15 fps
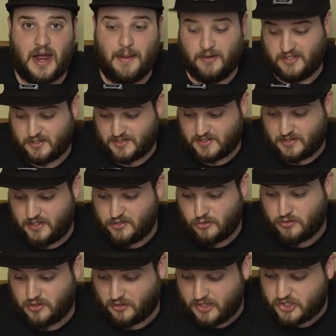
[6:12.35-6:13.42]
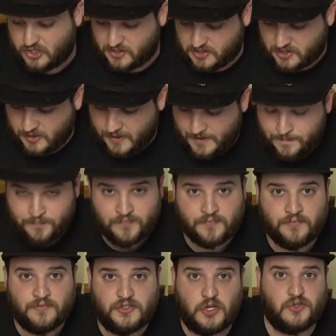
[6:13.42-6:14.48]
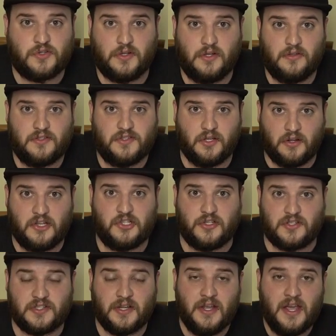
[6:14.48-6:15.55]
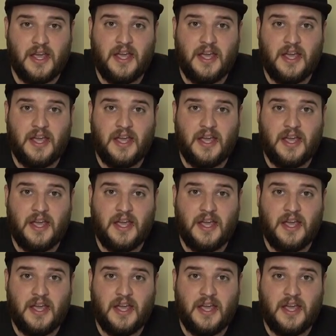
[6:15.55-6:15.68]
comments because these are delicious. Seriously, it's delicious.